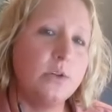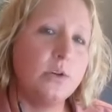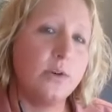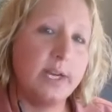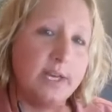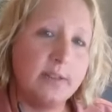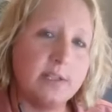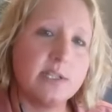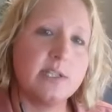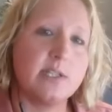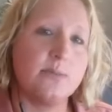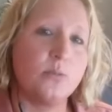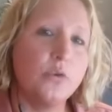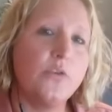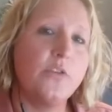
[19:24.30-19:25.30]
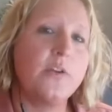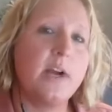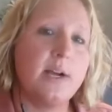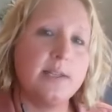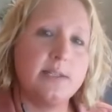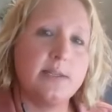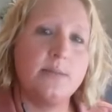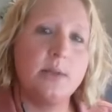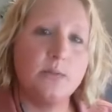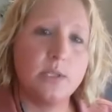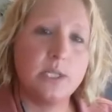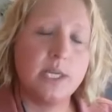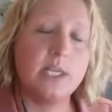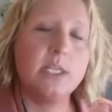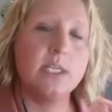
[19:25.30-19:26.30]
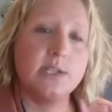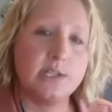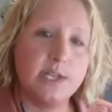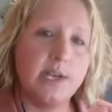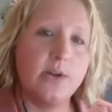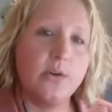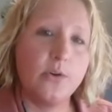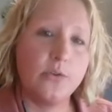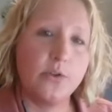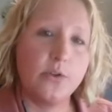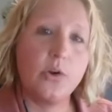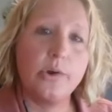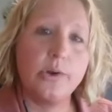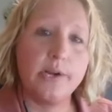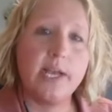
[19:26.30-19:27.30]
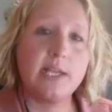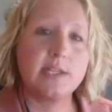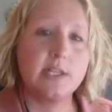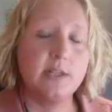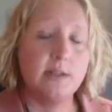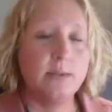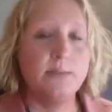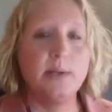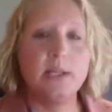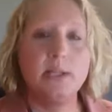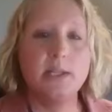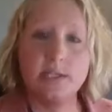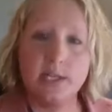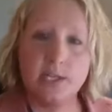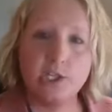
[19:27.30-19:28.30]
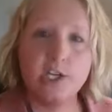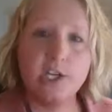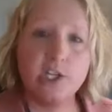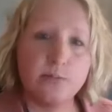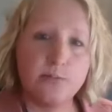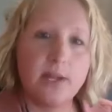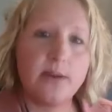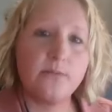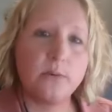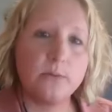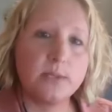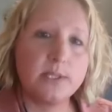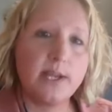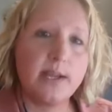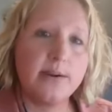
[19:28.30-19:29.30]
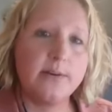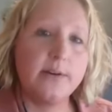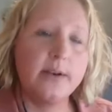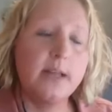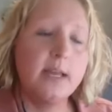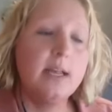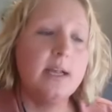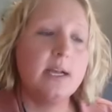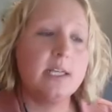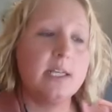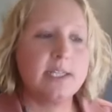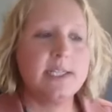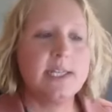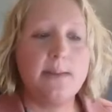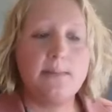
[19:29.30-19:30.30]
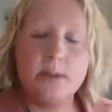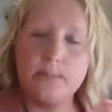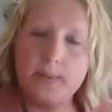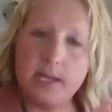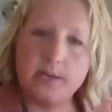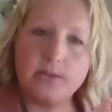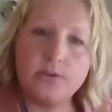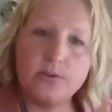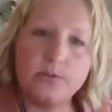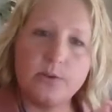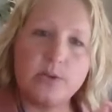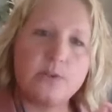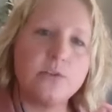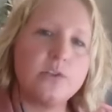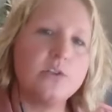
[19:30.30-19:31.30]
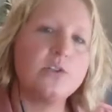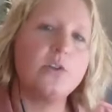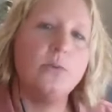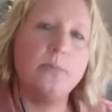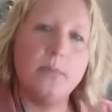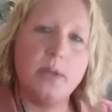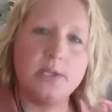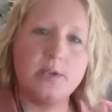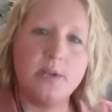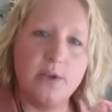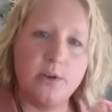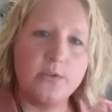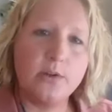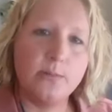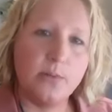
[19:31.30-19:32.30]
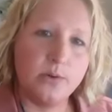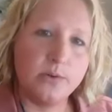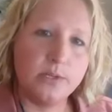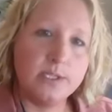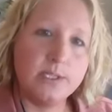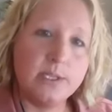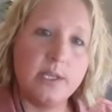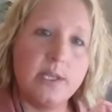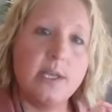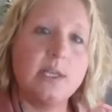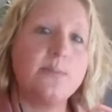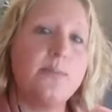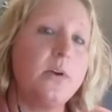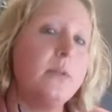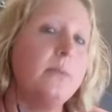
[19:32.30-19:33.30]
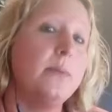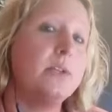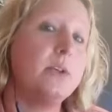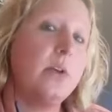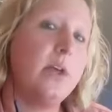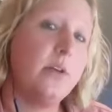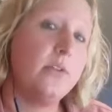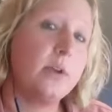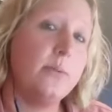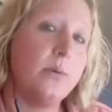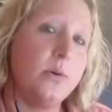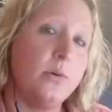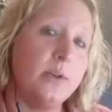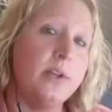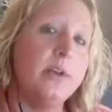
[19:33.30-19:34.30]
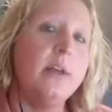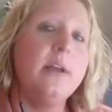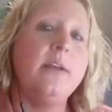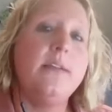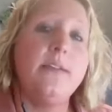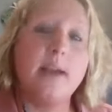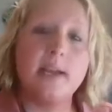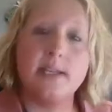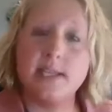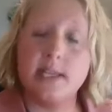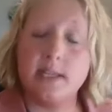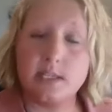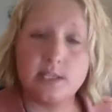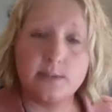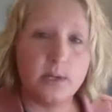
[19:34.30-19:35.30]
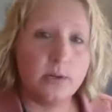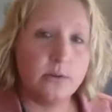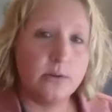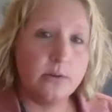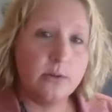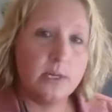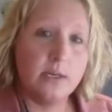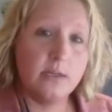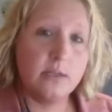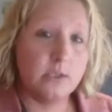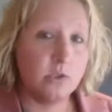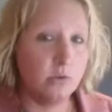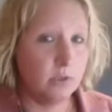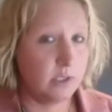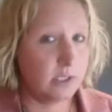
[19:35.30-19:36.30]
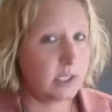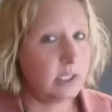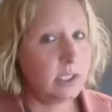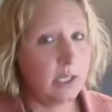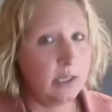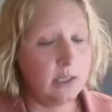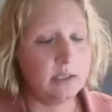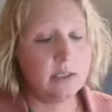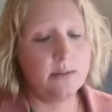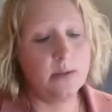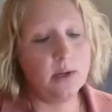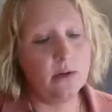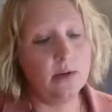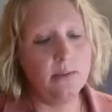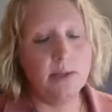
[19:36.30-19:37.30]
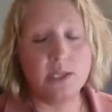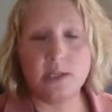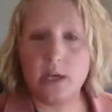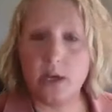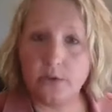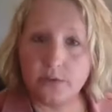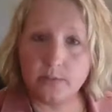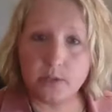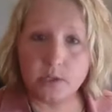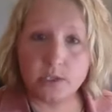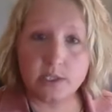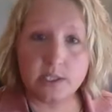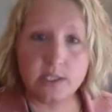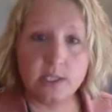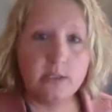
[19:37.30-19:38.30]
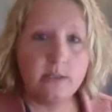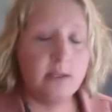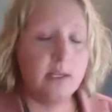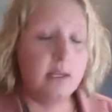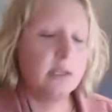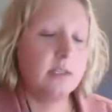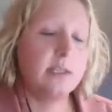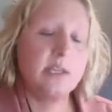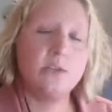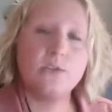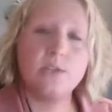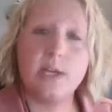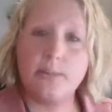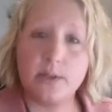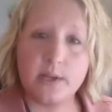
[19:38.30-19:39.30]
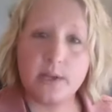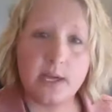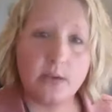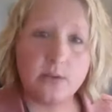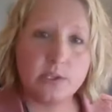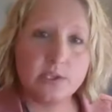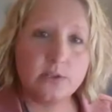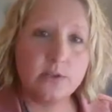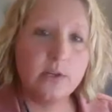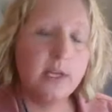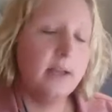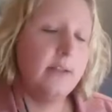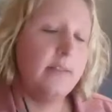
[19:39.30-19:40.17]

creating this as a proof of concept that we're taking to the state of North Dakota and asking them to make this an education platform standard. Because on top of the pantry work, there's also a mental health component. And as part of the mental health component, they can tell us about, students can tell us about a mental health emergency. They can schedule time with a counselor.